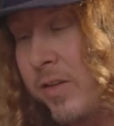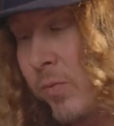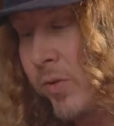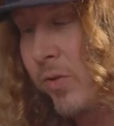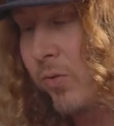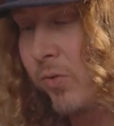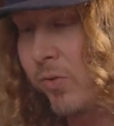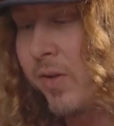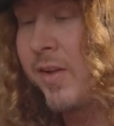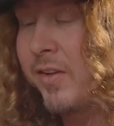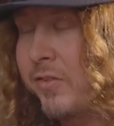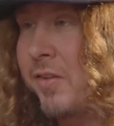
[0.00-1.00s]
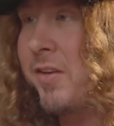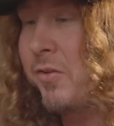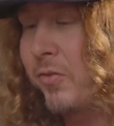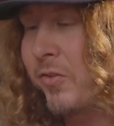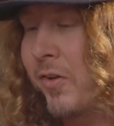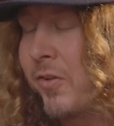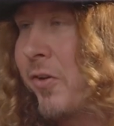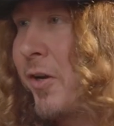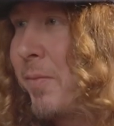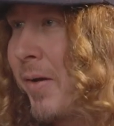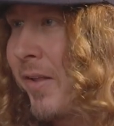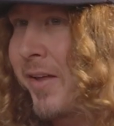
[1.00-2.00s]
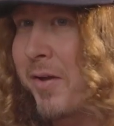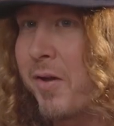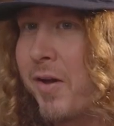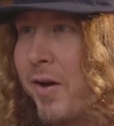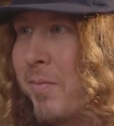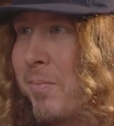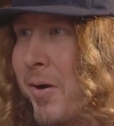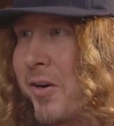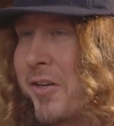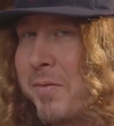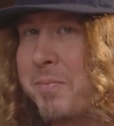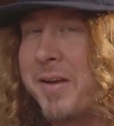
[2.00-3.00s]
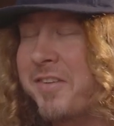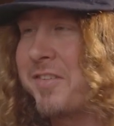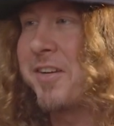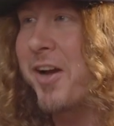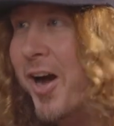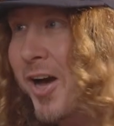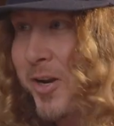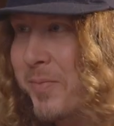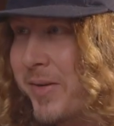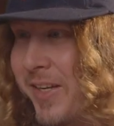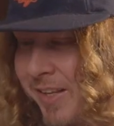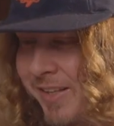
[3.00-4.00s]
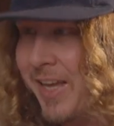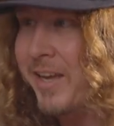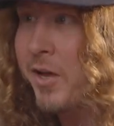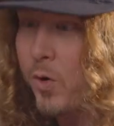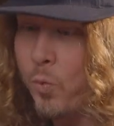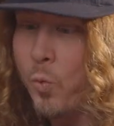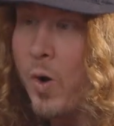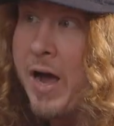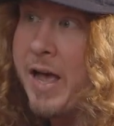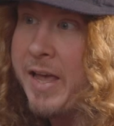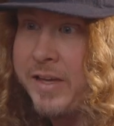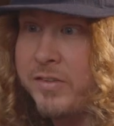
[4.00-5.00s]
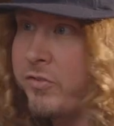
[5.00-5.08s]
And so then you start learning about like a market-based economy and like why